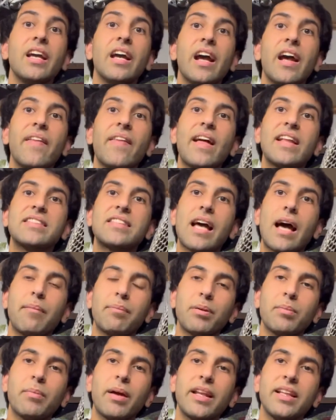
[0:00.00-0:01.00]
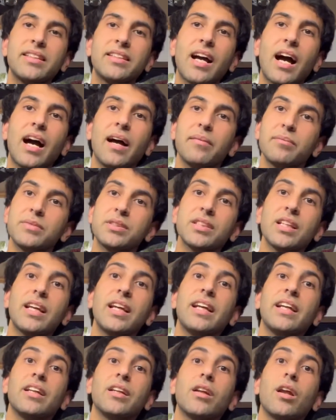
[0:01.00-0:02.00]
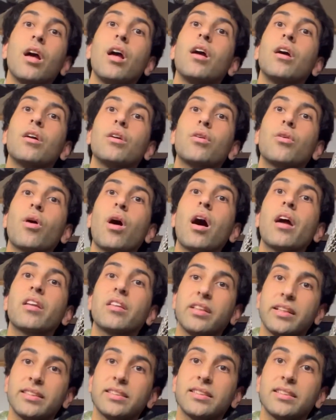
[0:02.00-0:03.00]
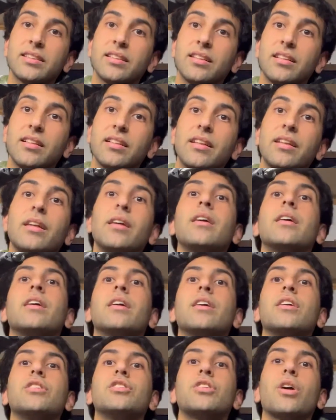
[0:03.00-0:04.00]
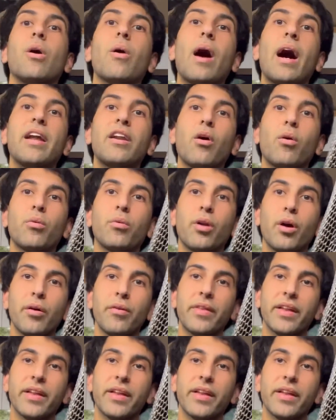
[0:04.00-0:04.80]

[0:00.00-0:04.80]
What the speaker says: and that's happened many times in Crotalus, so I don't know the